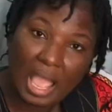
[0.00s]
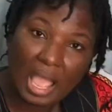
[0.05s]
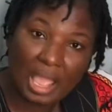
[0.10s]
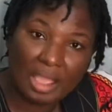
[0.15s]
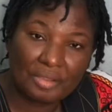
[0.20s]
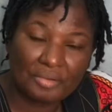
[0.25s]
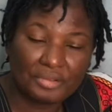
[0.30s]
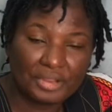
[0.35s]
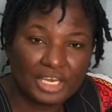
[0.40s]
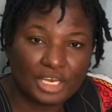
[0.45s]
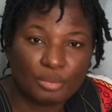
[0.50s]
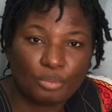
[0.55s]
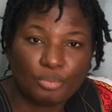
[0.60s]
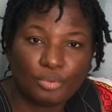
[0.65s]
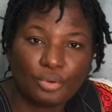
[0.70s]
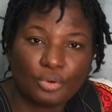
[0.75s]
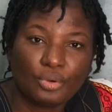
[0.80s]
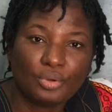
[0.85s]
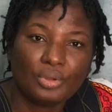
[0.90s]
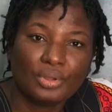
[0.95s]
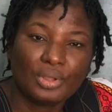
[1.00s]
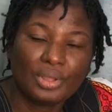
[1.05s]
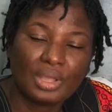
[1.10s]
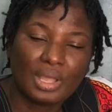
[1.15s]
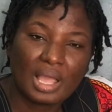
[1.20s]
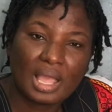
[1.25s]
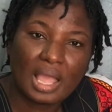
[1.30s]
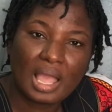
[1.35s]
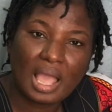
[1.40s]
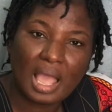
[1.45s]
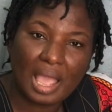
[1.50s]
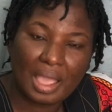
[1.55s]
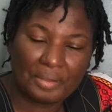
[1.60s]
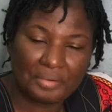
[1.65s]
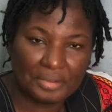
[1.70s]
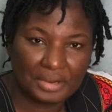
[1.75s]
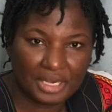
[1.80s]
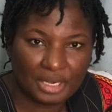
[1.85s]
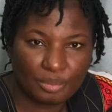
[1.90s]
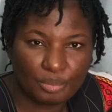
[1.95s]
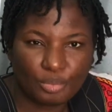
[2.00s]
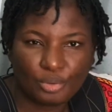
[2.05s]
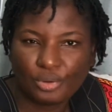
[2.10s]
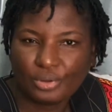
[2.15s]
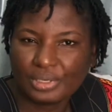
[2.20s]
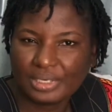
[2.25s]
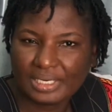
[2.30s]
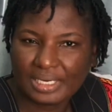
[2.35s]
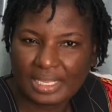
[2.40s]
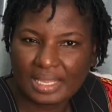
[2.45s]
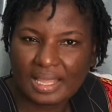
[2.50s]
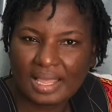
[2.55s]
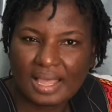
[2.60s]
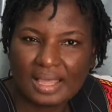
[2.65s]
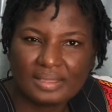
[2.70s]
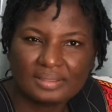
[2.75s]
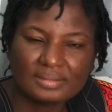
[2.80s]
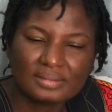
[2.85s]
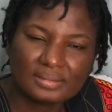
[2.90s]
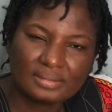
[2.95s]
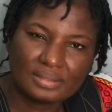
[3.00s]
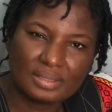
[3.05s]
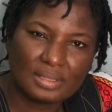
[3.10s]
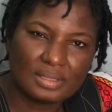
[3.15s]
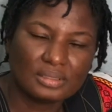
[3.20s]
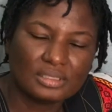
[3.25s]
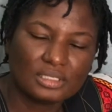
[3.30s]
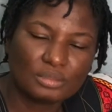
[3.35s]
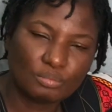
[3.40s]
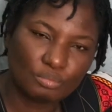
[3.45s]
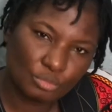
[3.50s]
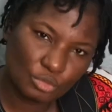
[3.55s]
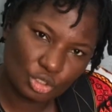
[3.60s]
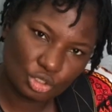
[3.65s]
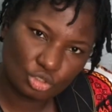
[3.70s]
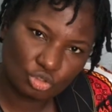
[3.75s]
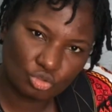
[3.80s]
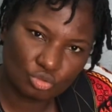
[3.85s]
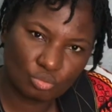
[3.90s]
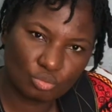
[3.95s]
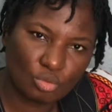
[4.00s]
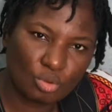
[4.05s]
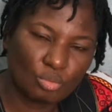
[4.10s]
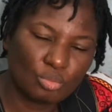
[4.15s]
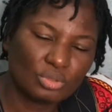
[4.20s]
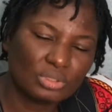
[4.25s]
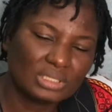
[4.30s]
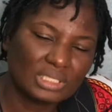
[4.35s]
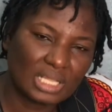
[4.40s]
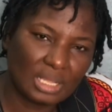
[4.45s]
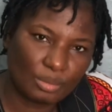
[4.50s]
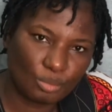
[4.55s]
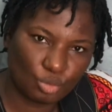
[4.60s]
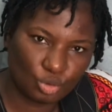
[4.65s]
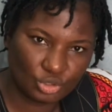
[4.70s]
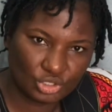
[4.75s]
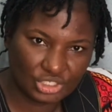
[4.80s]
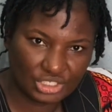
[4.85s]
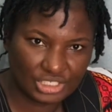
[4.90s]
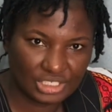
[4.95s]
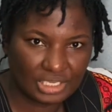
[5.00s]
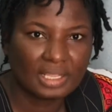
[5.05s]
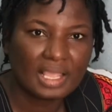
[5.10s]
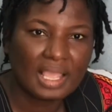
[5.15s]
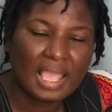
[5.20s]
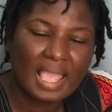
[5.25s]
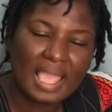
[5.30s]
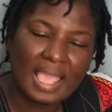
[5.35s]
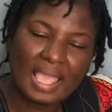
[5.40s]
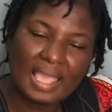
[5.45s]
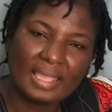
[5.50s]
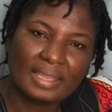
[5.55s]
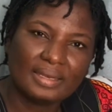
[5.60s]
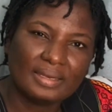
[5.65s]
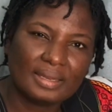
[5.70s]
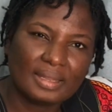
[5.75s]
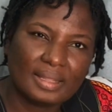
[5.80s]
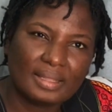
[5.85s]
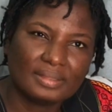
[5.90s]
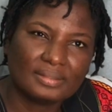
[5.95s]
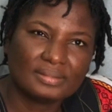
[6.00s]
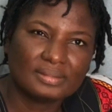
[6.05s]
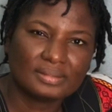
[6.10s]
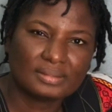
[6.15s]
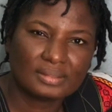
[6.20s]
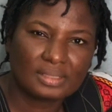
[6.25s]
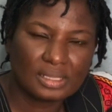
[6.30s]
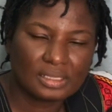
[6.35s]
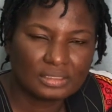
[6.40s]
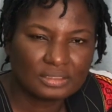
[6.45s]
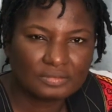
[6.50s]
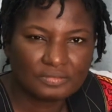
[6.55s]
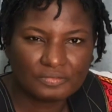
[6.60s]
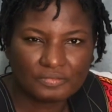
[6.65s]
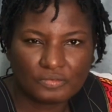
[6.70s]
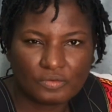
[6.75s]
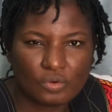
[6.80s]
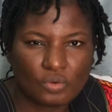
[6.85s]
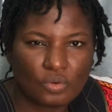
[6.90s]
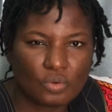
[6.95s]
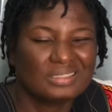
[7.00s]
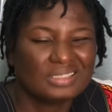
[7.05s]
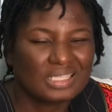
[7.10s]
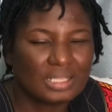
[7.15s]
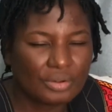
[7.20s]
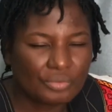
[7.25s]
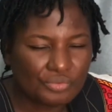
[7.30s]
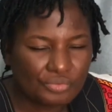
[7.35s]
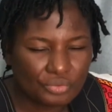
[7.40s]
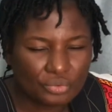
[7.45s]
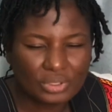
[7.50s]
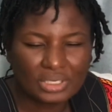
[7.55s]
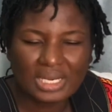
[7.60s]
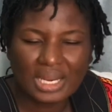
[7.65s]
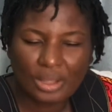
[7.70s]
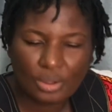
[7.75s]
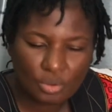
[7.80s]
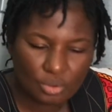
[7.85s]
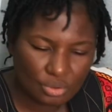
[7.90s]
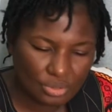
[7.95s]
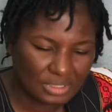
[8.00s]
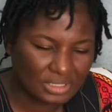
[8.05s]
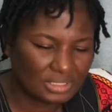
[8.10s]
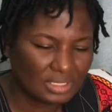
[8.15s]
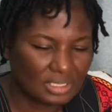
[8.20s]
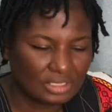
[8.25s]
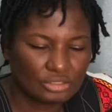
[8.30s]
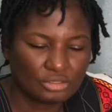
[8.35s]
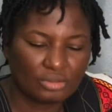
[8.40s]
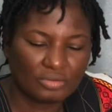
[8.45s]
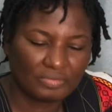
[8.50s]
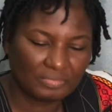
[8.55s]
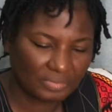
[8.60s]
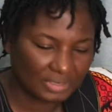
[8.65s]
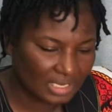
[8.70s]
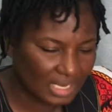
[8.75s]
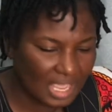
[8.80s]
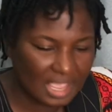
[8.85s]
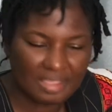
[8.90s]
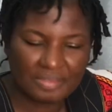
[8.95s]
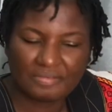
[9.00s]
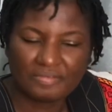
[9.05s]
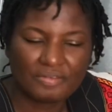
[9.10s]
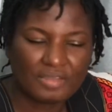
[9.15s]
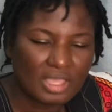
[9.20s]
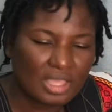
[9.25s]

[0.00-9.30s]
ahwedepo ahwedepo the gun says means mobotamo and it stands for the roller coasters of life